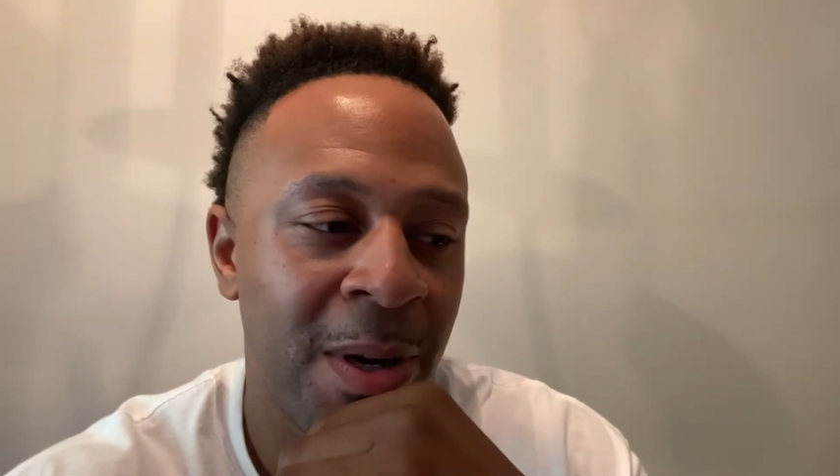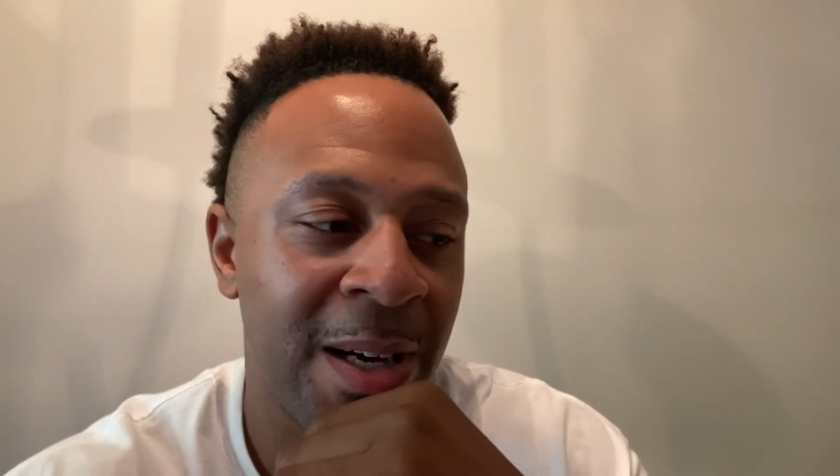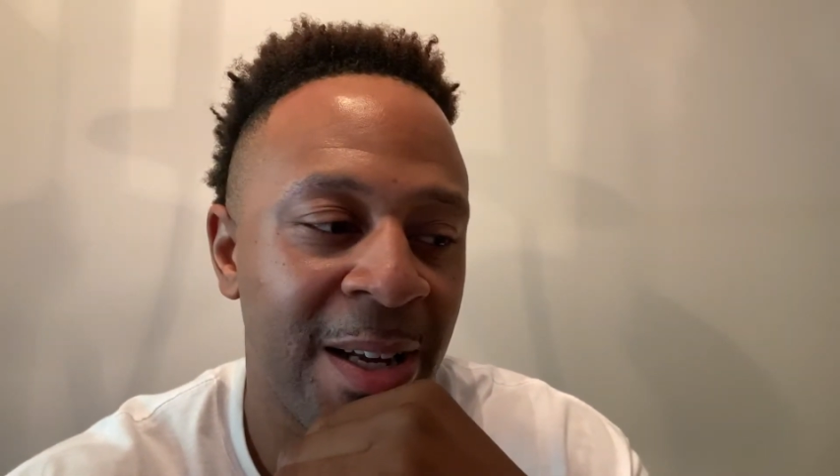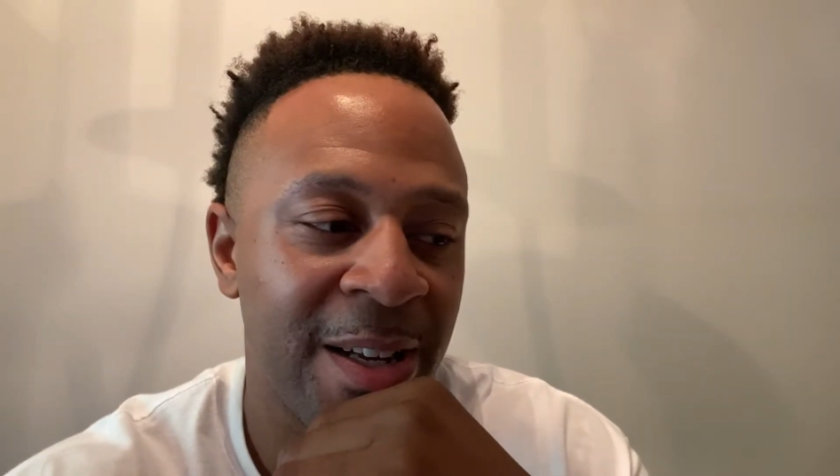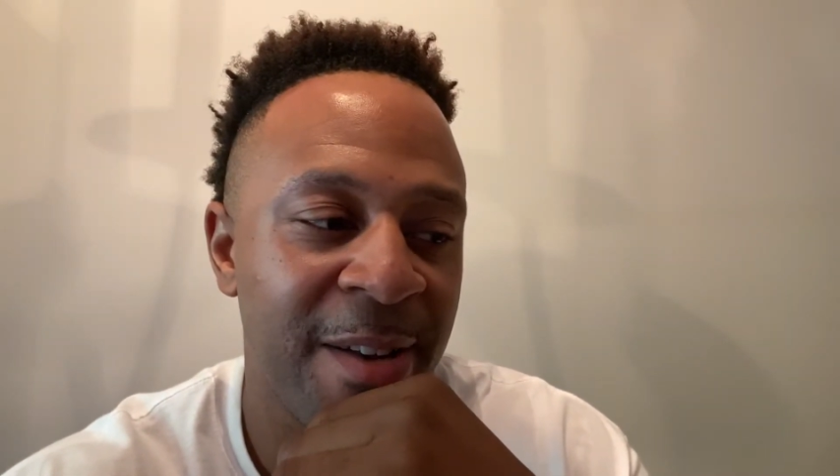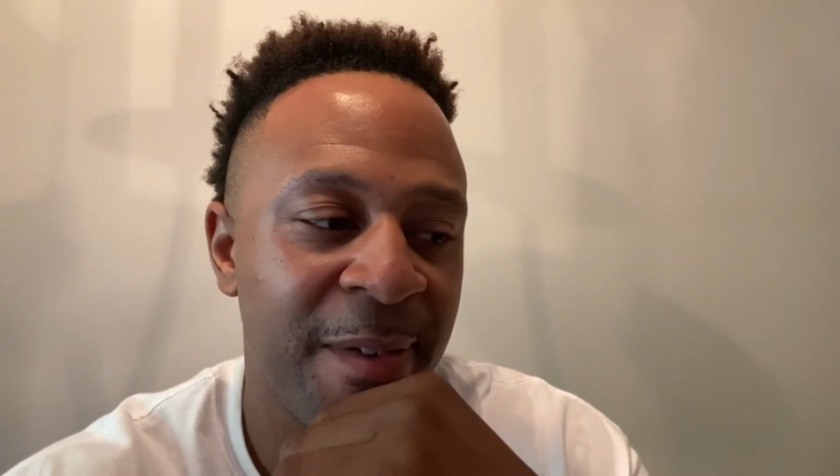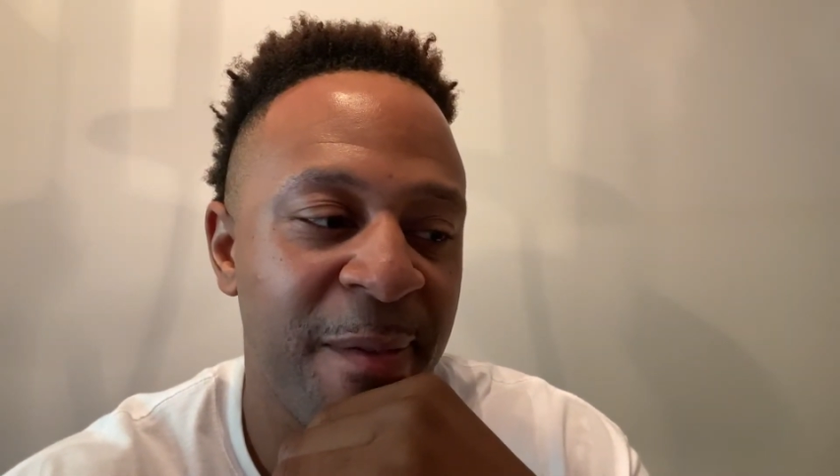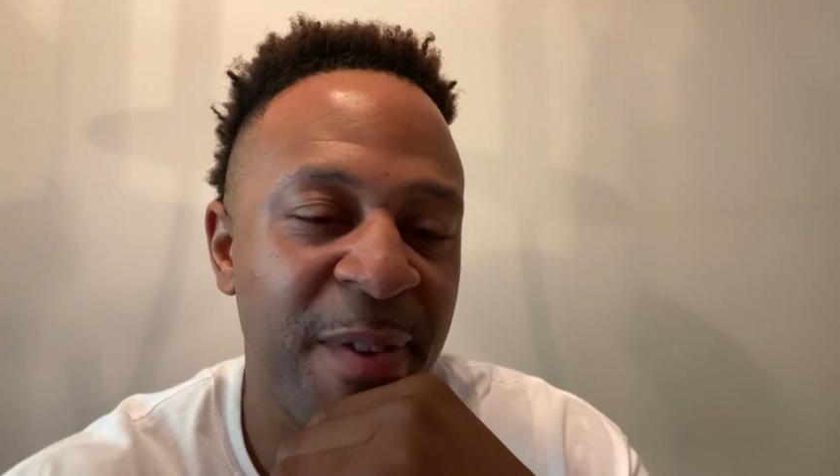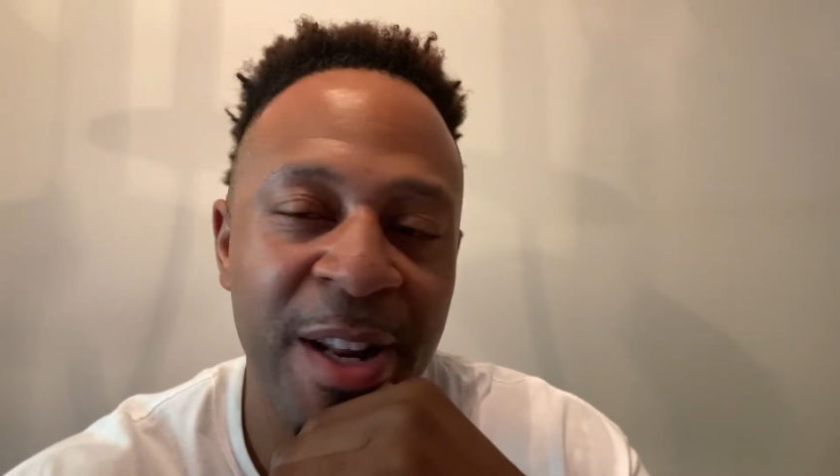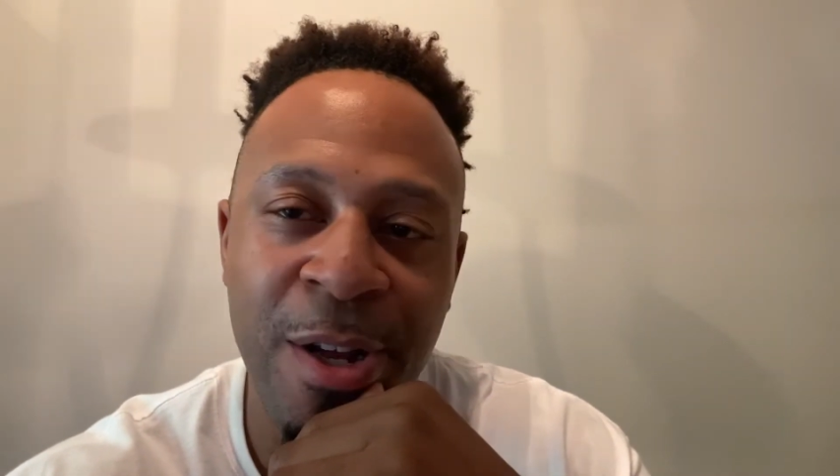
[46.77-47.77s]
uh,
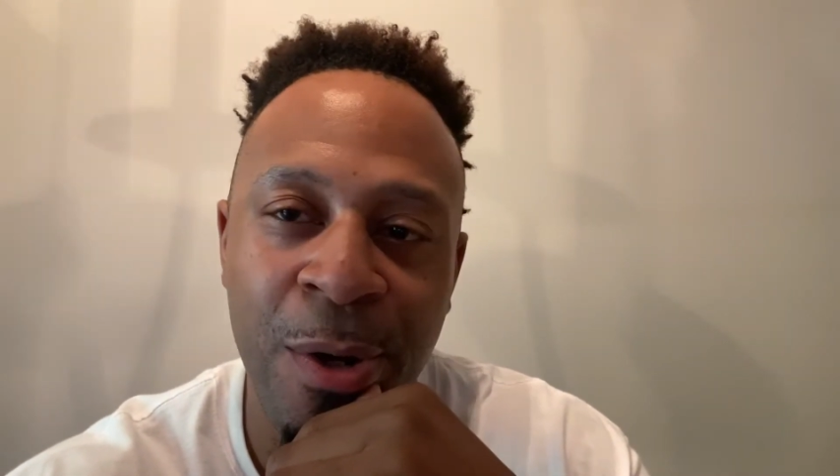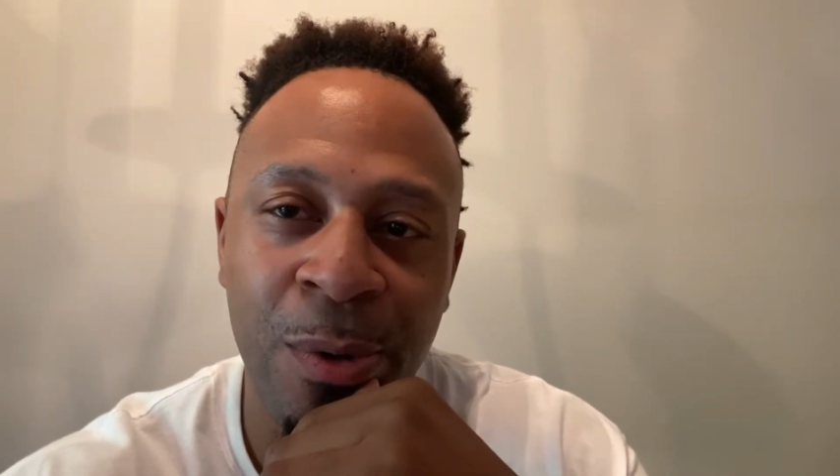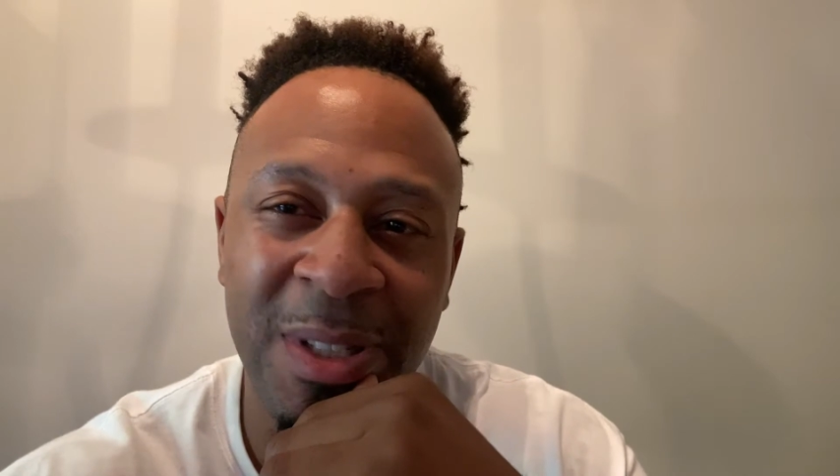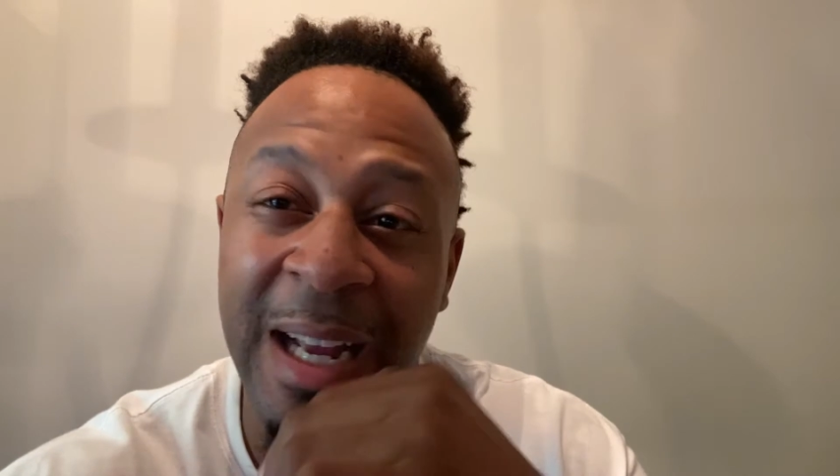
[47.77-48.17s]
different videos,